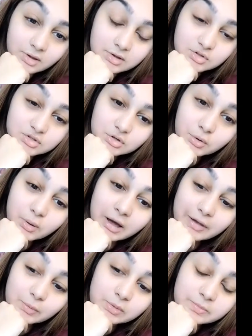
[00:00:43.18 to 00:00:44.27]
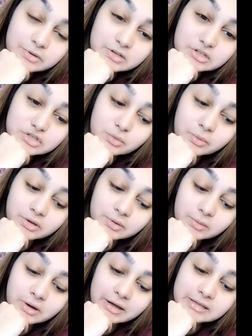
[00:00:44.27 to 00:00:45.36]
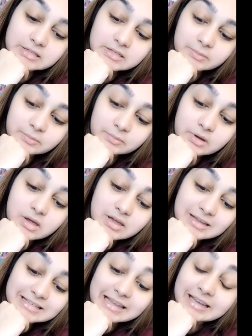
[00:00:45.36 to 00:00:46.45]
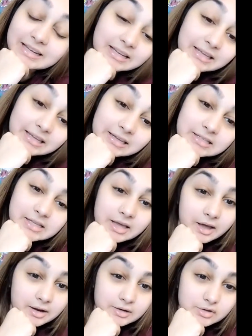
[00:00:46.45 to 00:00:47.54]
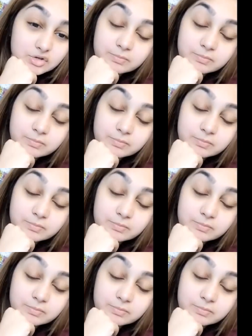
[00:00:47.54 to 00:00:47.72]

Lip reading: So I will be showing you guys some techniques and